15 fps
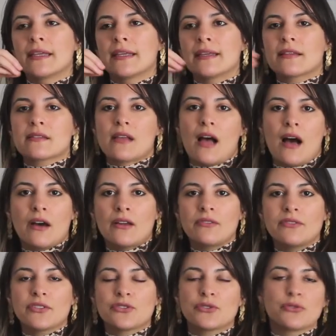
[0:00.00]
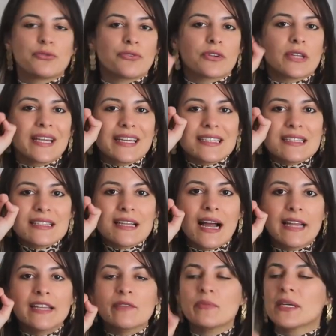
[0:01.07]
gets out of the shoe for like a
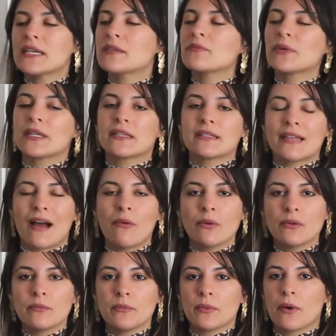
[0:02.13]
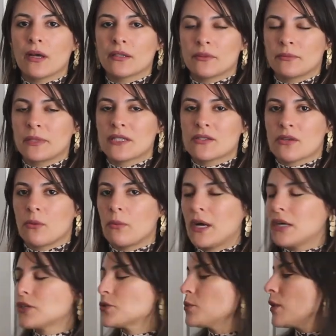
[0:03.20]
tiny bit, but that wouldn't bother me so
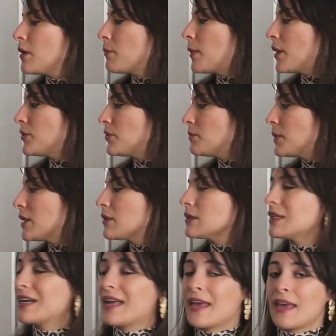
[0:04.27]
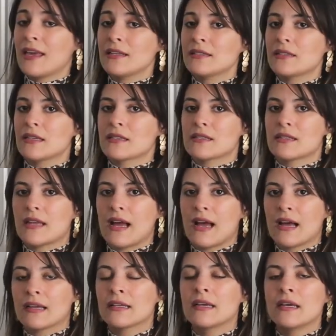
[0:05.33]
much. What bothered me on the 8 is
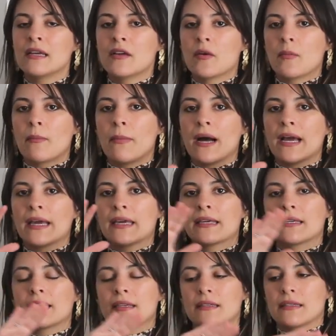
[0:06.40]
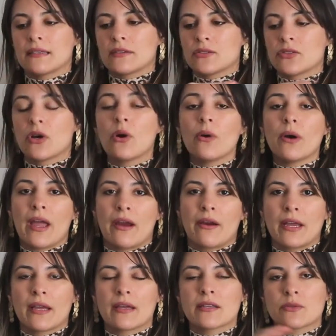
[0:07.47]
that my toe
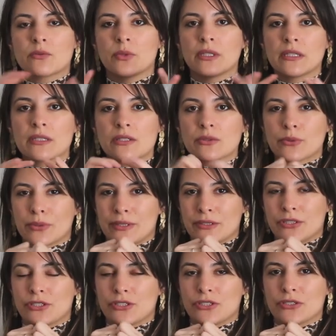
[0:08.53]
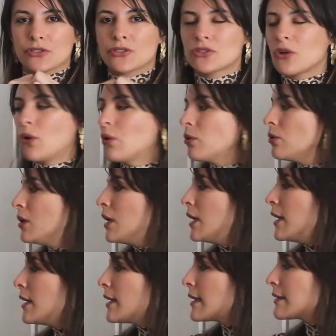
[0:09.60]
area is really squished. So
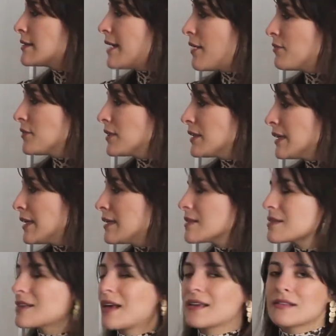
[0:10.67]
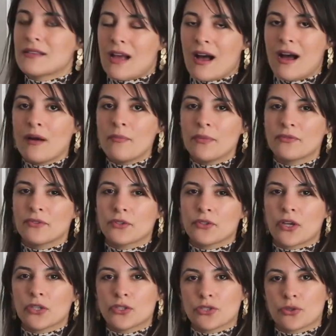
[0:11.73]
definitely size up if you're
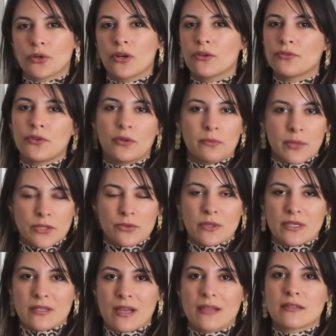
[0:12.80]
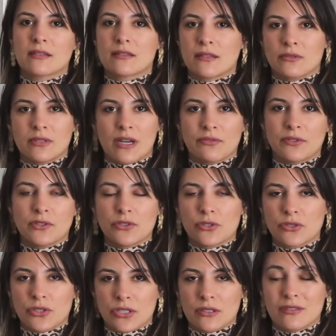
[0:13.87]
not sure. If you're in between sizes, you definitely
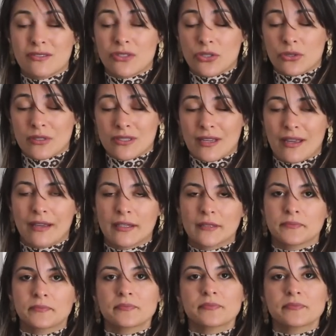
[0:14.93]
should take